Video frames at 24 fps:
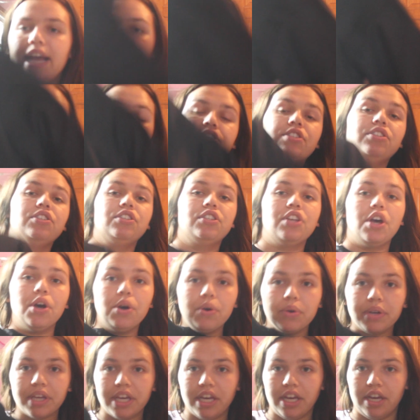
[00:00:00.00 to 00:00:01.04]
and it's
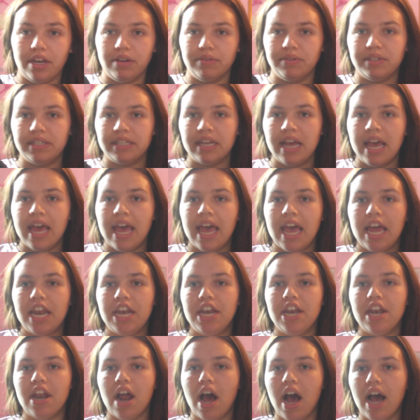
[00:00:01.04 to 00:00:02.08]
so cute.
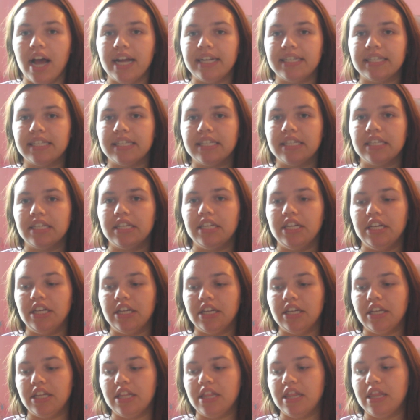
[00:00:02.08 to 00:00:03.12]
Not
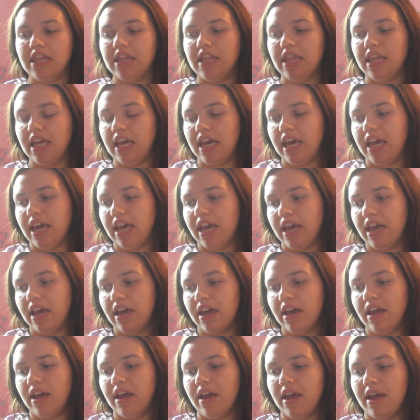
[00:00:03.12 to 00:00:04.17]

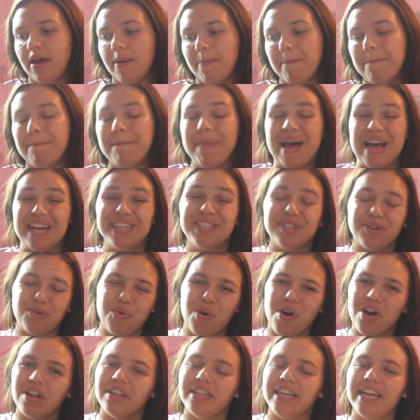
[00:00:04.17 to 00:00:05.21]
the best
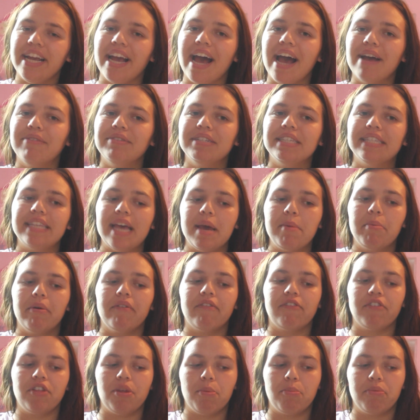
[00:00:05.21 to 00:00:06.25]
quality, I would say,
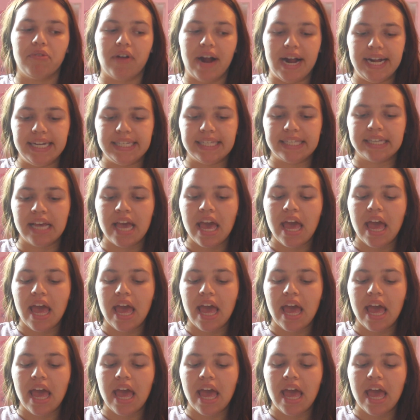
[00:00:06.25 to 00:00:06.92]
but for the price,